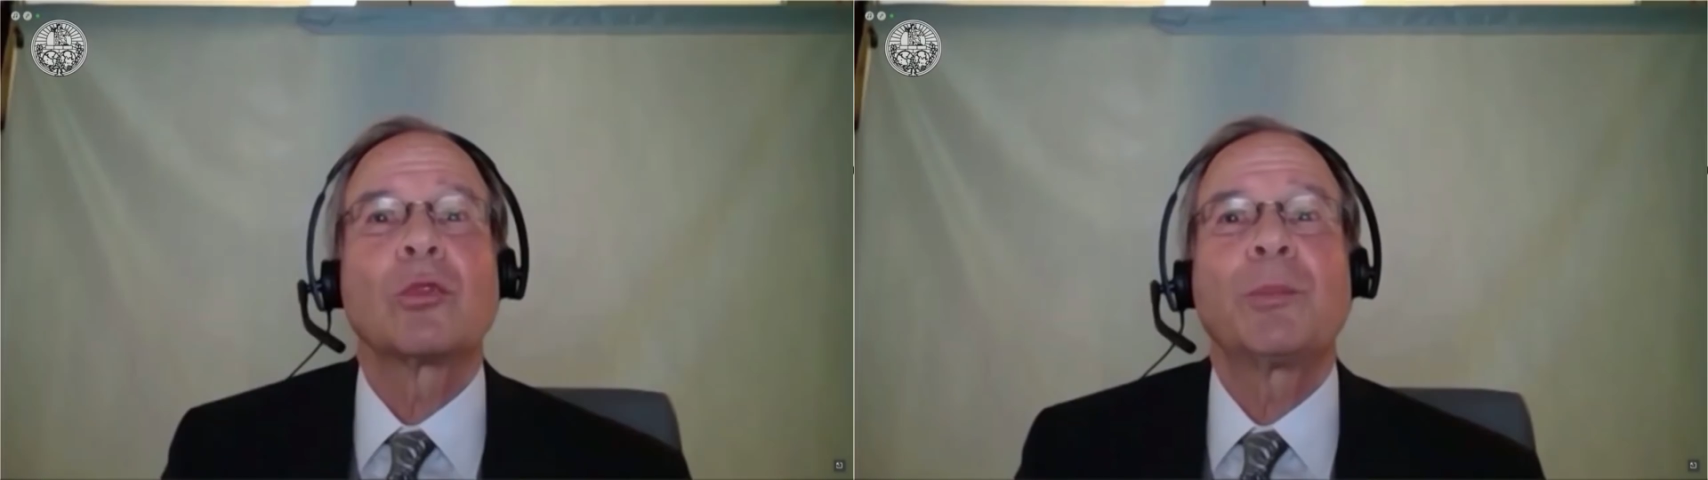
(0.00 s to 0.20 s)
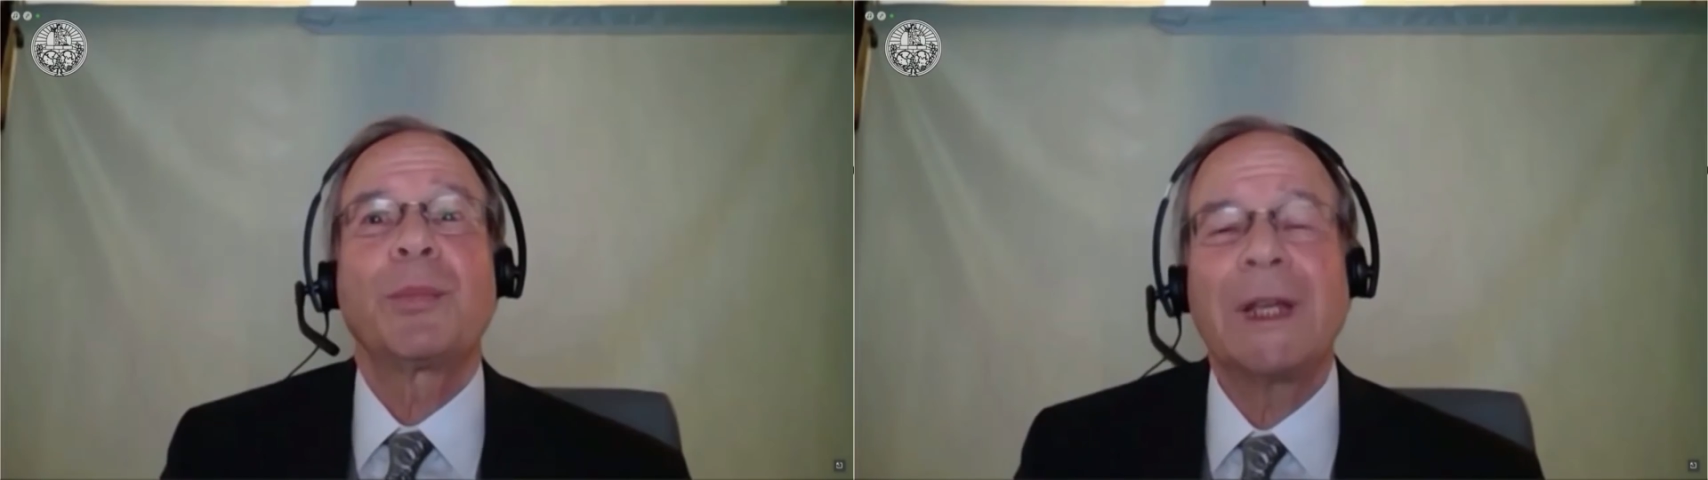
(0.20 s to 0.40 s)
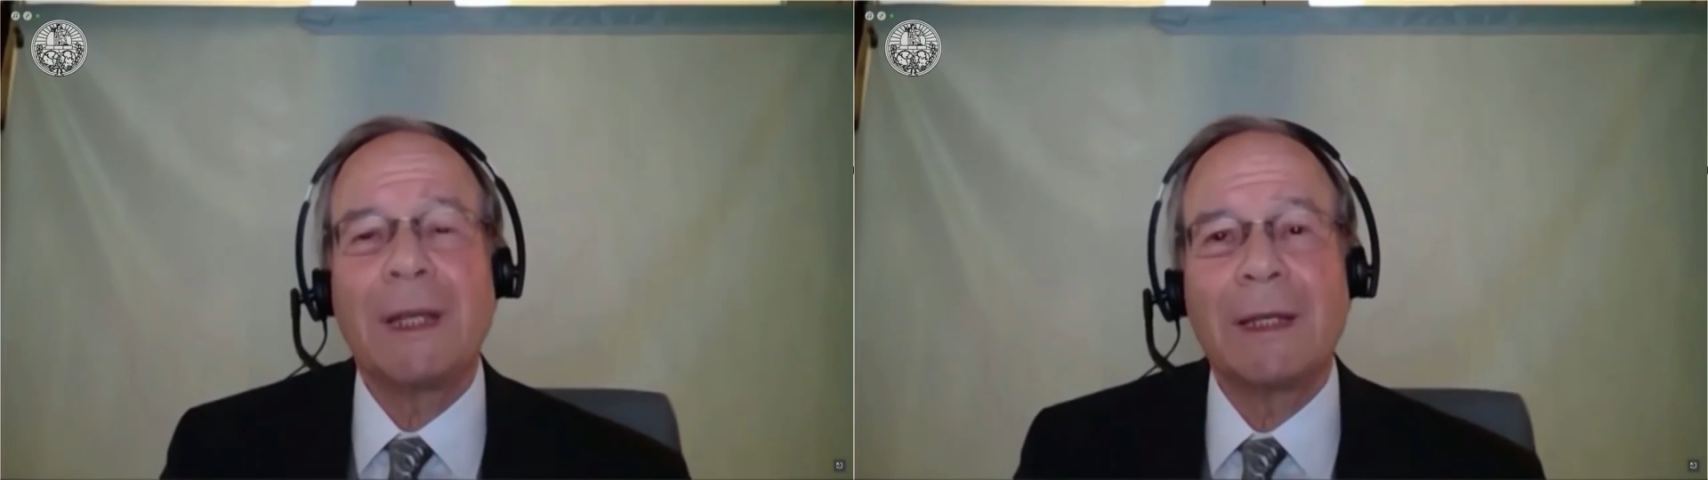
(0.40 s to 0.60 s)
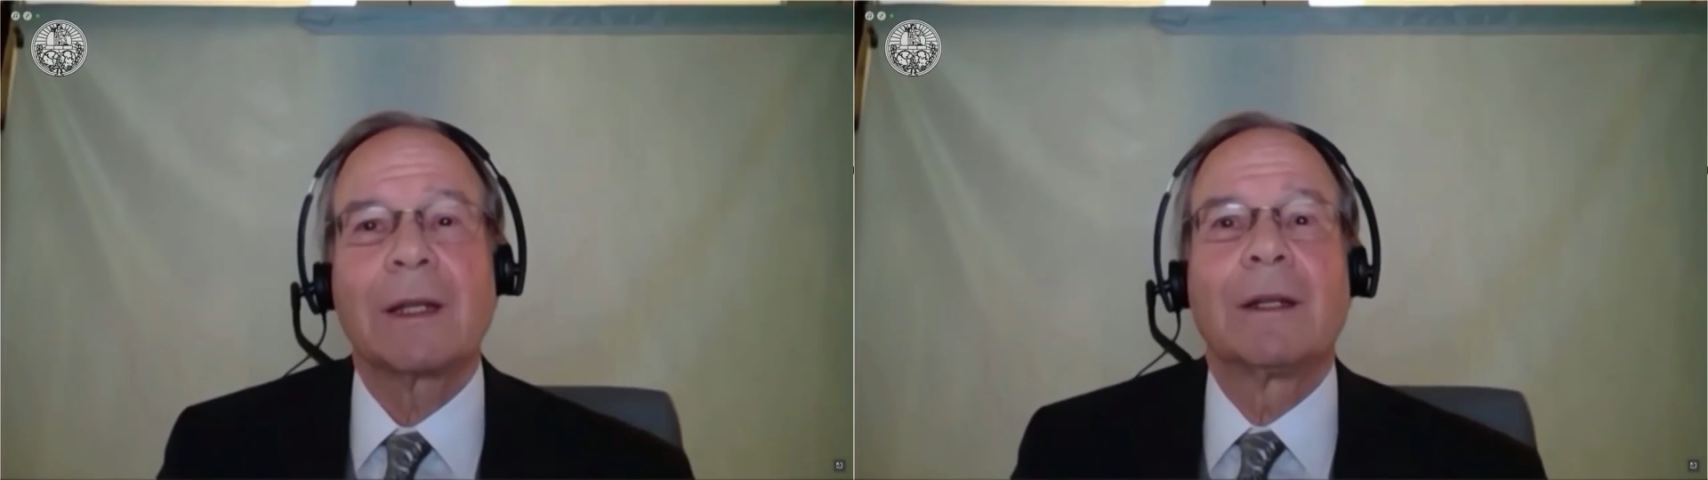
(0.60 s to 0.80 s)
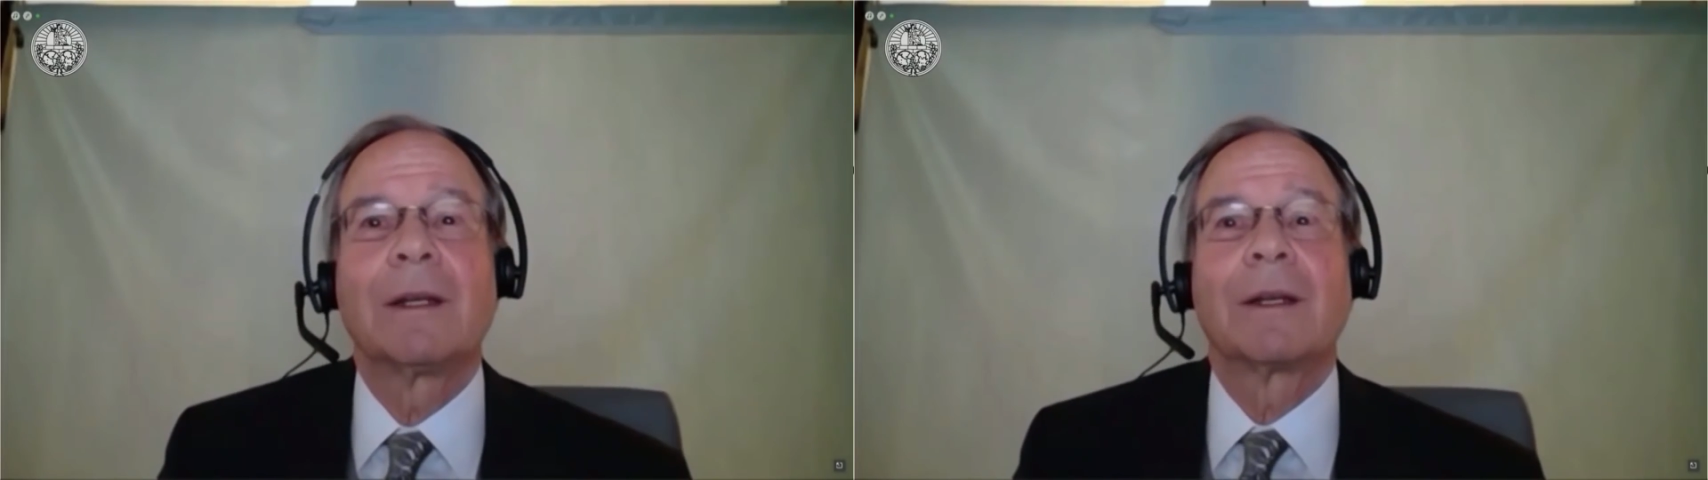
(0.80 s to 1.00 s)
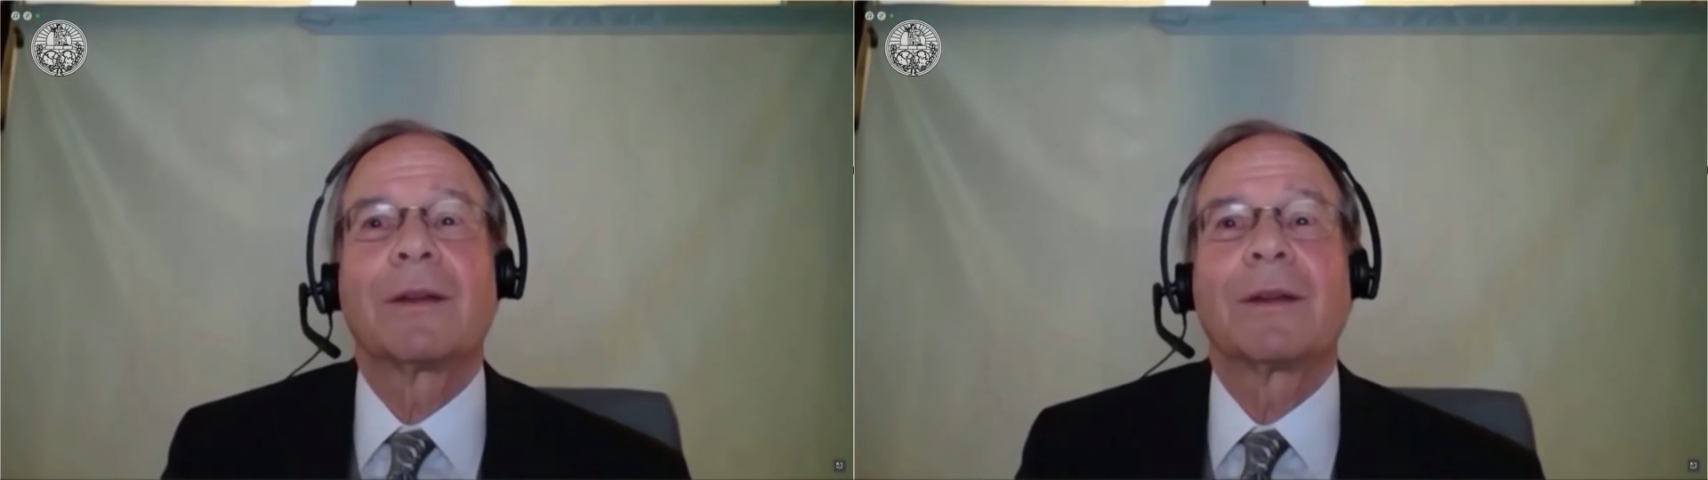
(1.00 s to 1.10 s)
repeated